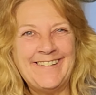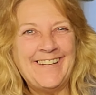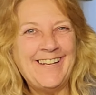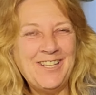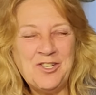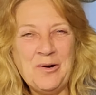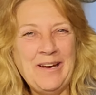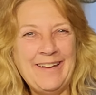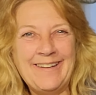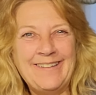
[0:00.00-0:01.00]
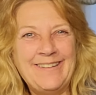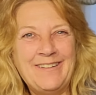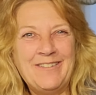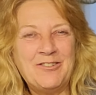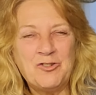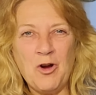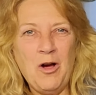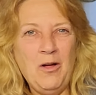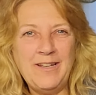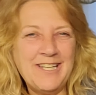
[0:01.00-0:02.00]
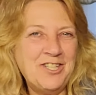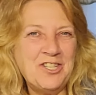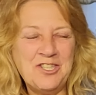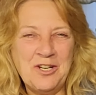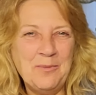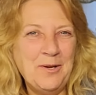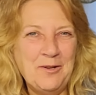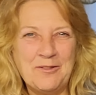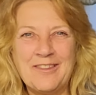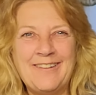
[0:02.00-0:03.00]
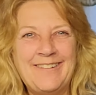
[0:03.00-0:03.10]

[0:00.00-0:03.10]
Enjoy it. Draw attention to your booth.